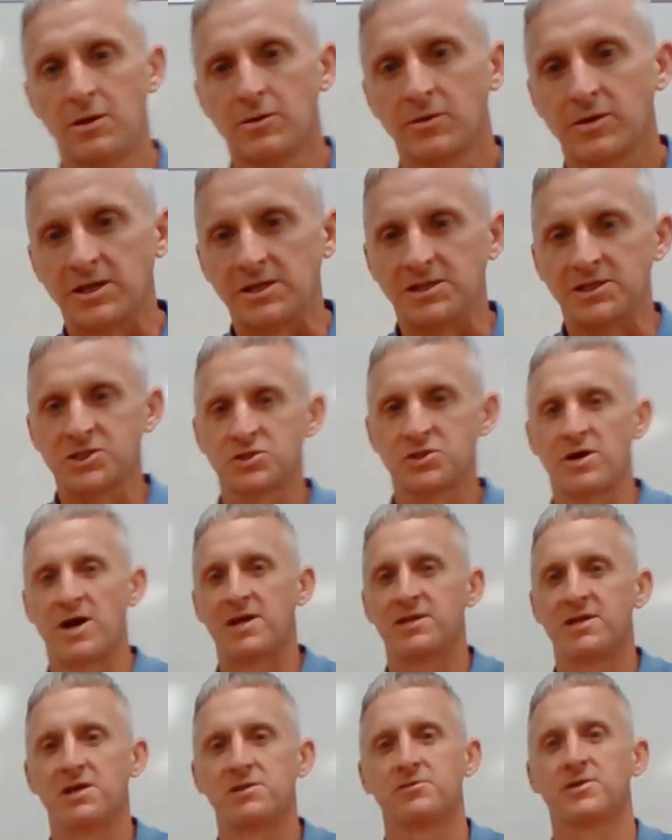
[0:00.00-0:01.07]
Okay, let's try
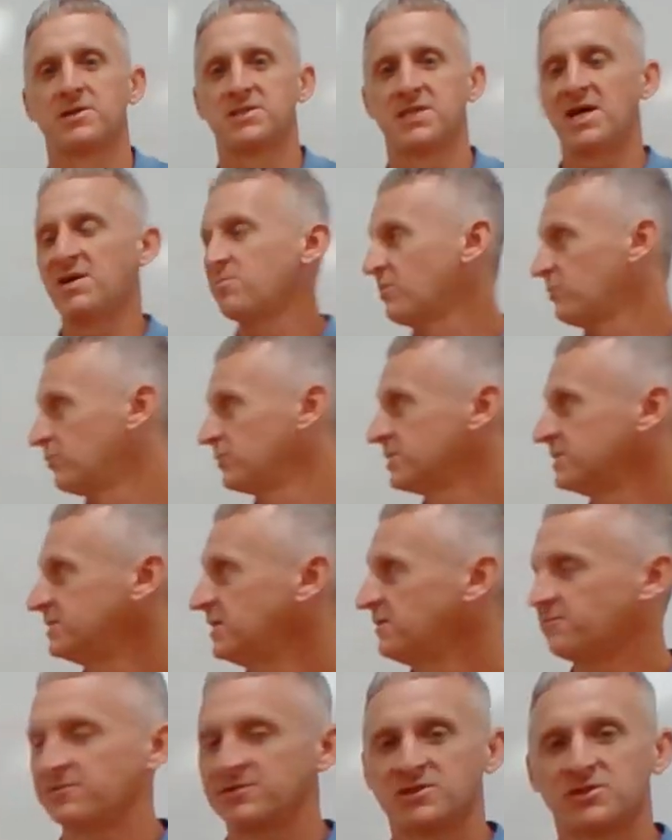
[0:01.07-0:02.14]
another example with the
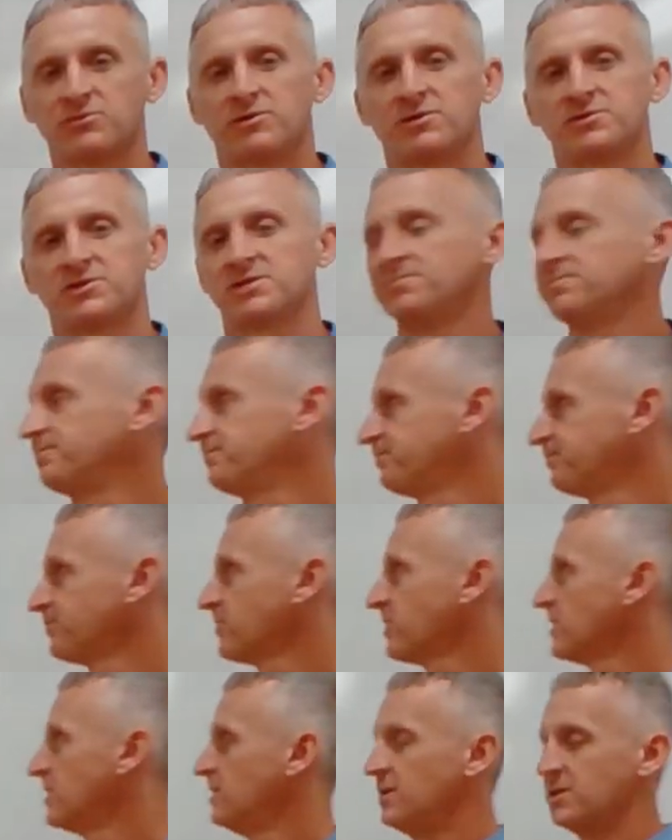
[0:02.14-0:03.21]
difference quotient.
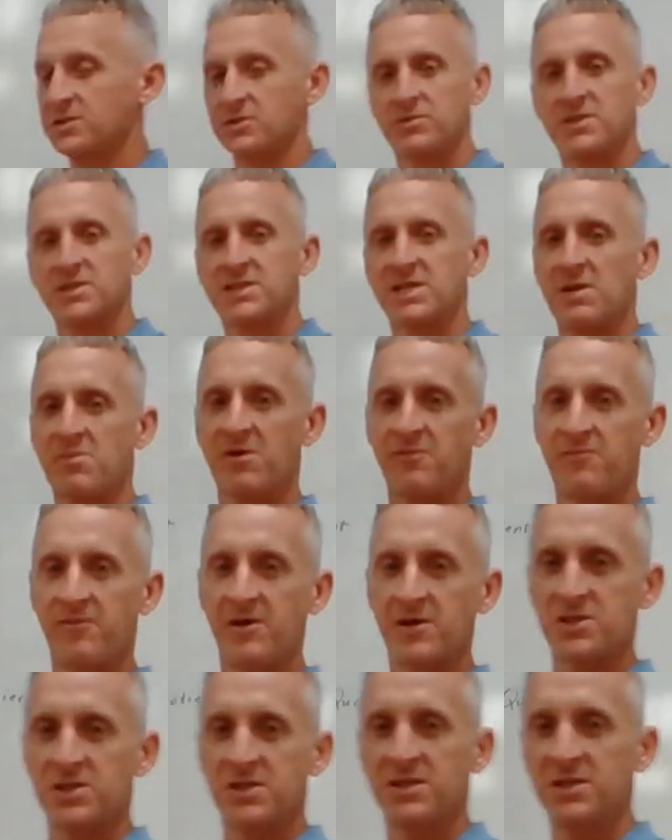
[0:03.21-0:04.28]
So this time our
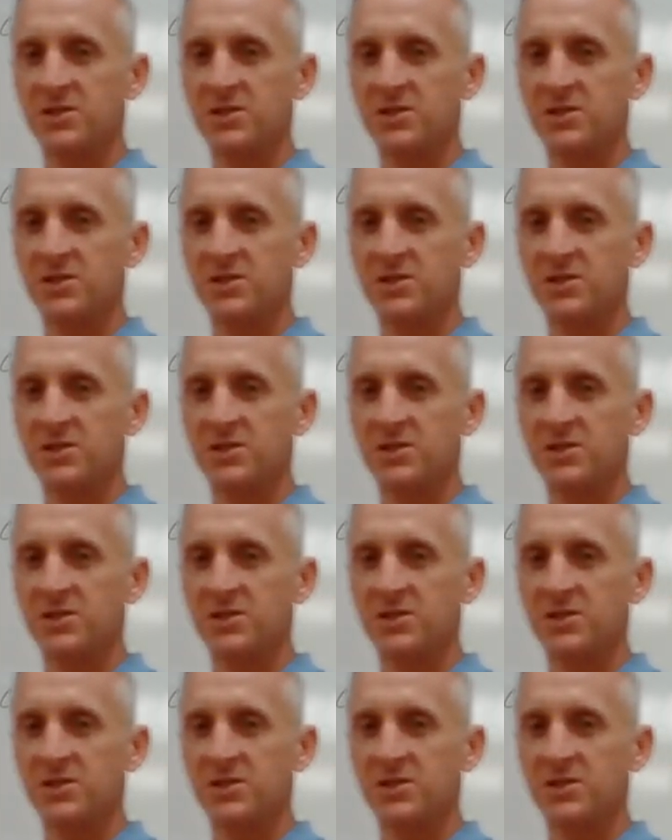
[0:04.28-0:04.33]
function